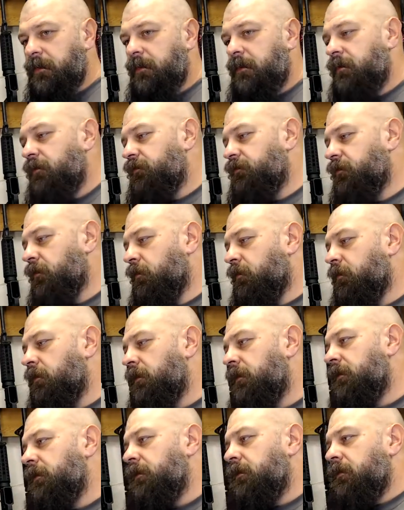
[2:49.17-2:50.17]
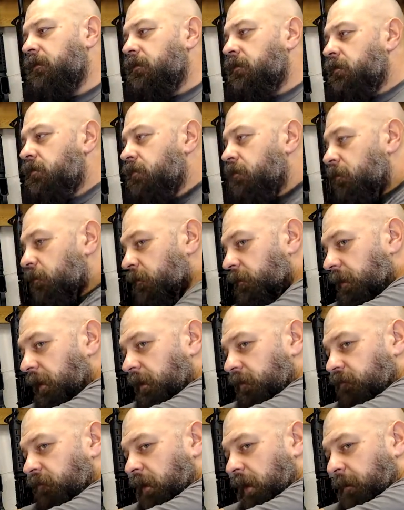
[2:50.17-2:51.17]
So doing
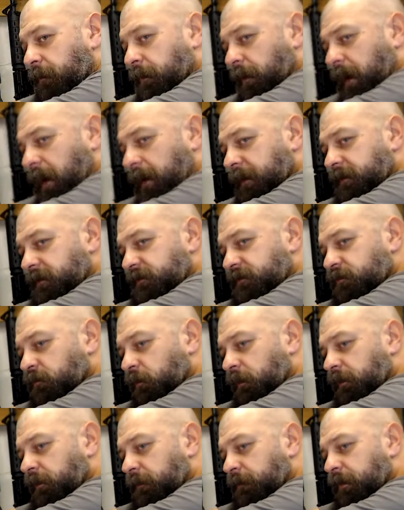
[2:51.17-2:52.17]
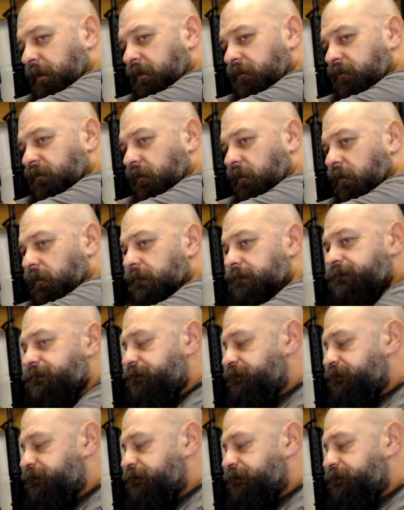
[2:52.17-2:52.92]
that dry practice with the pistol